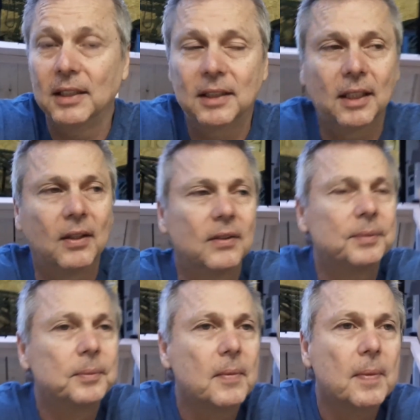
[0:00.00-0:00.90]
So
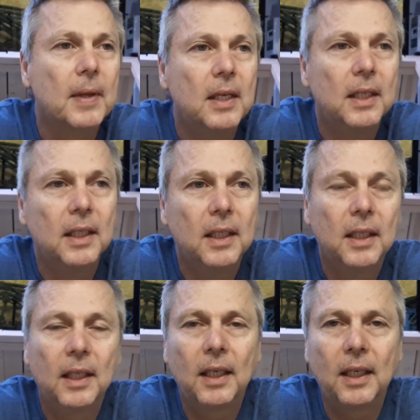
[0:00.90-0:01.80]

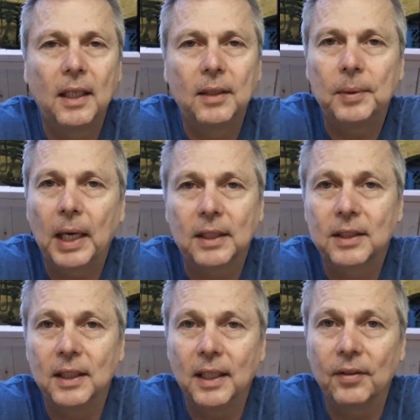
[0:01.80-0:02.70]
I just
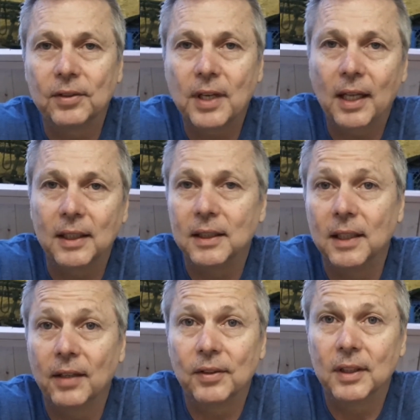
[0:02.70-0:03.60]
didn't have the talent,
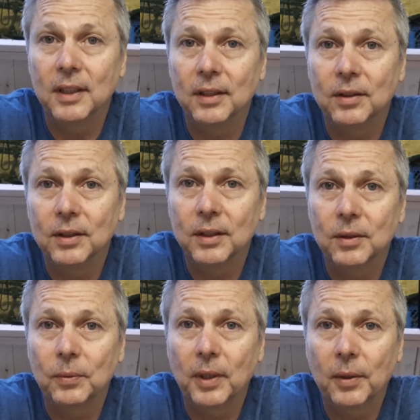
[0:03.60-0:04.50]
didn't have the
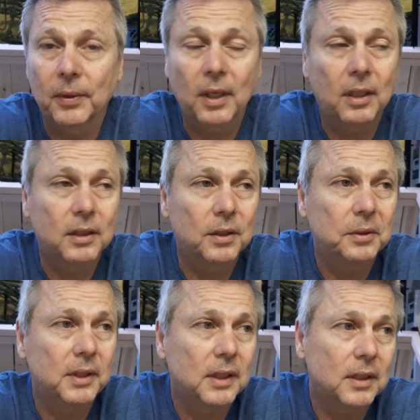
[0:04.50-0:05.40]
wherewithal to
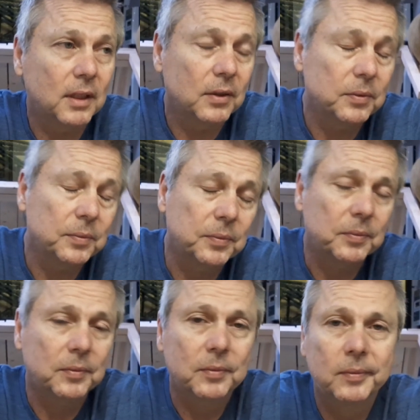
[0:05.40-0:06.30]
do it. So,
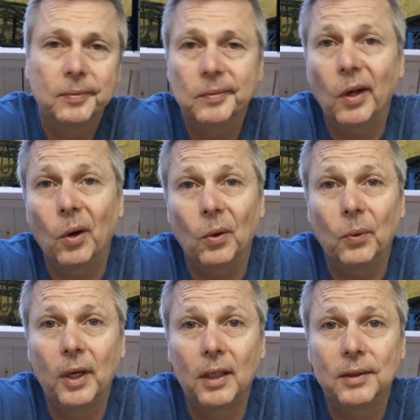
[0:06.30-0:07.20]
oh
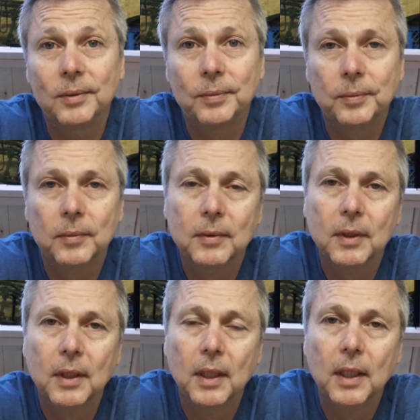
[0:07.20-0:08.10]
well.
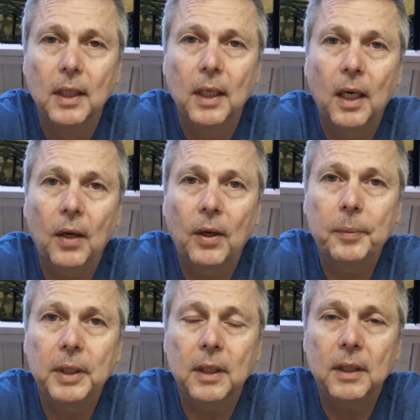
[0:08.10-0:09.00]

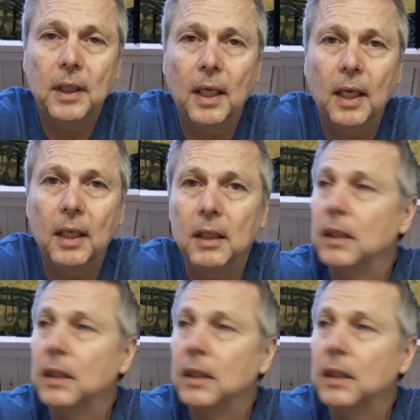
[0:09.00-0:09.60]
Oh, yeah.